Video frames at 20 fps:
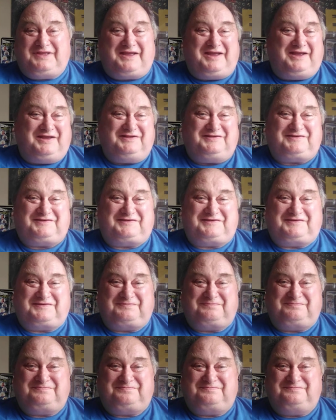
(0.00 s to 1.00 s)

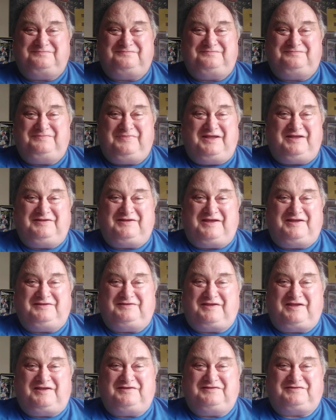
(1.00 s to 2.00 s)
It's
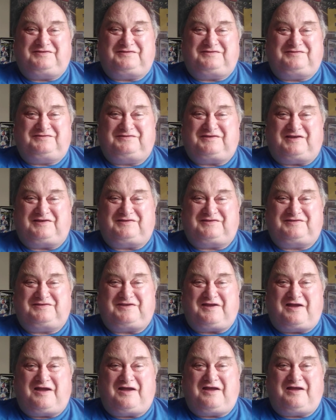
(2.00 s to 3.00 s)

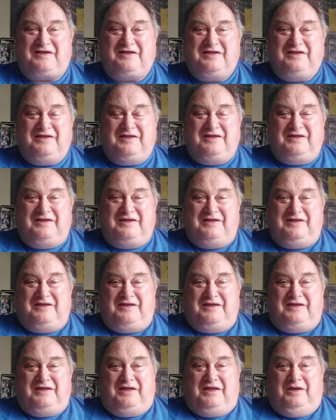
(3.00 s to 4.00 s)
just
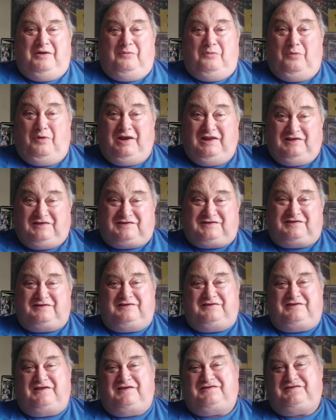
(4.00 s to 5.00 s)

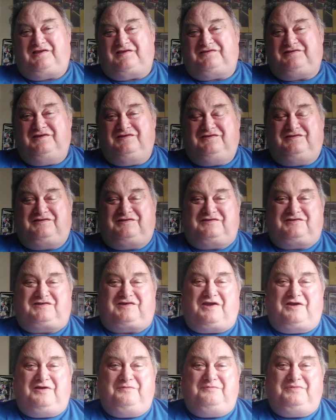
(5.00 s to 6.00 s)
it's just in
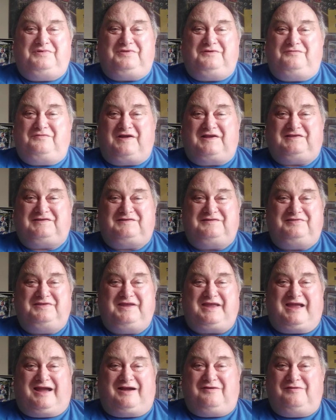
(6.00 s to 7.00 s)
tune with the rest of
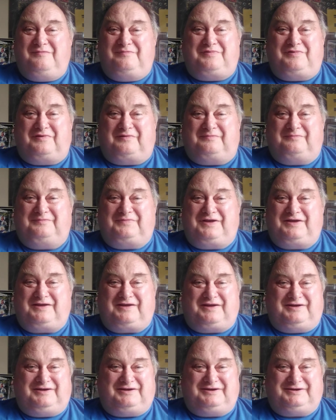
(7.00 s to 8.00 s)
the album.
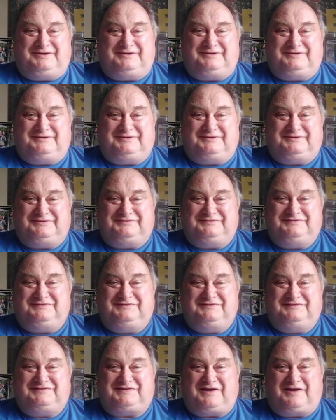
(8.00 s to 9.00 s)

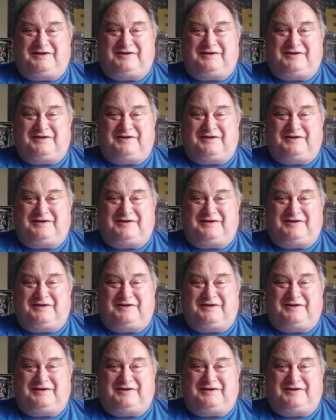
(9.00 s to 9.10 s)
And